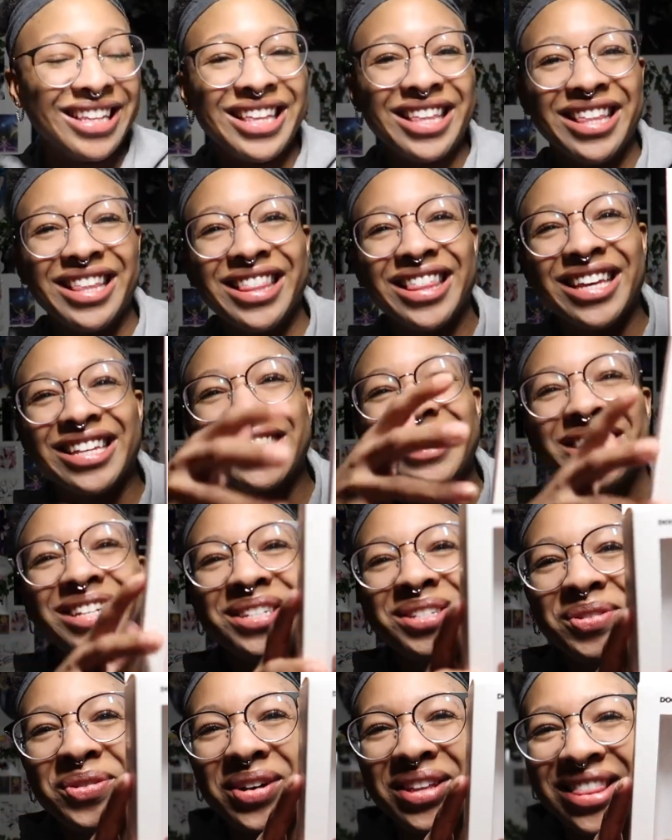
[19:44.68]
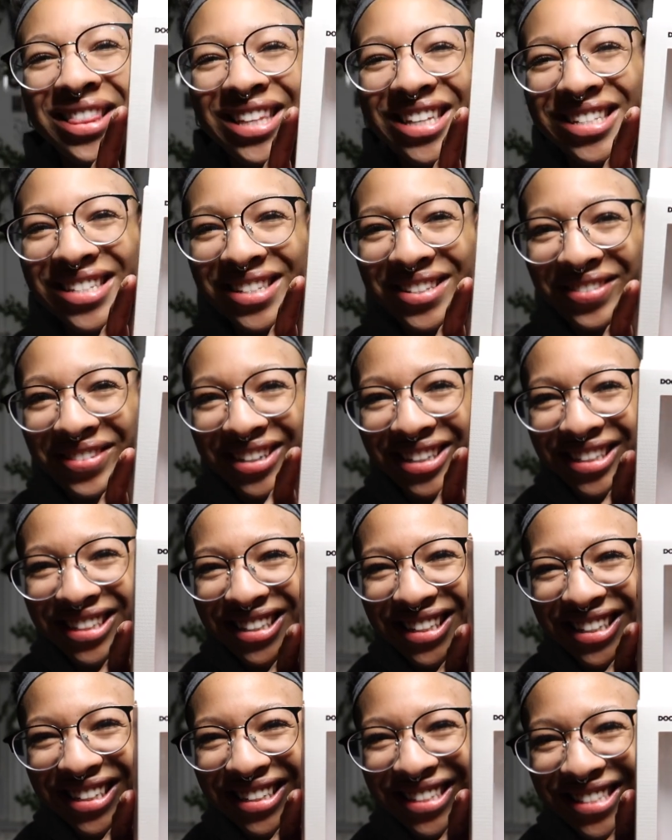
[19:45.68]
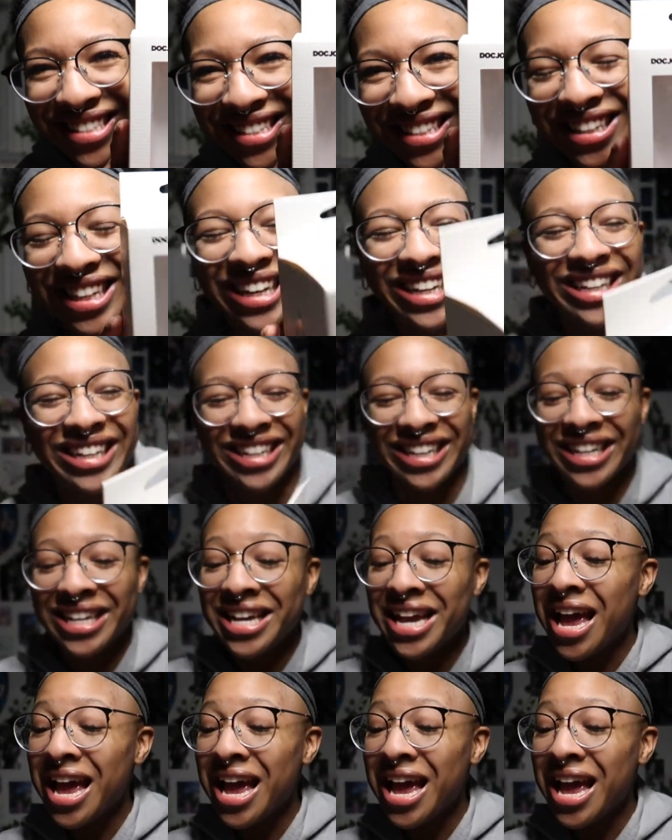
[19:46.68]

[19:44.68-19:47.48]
this is what this one looks like.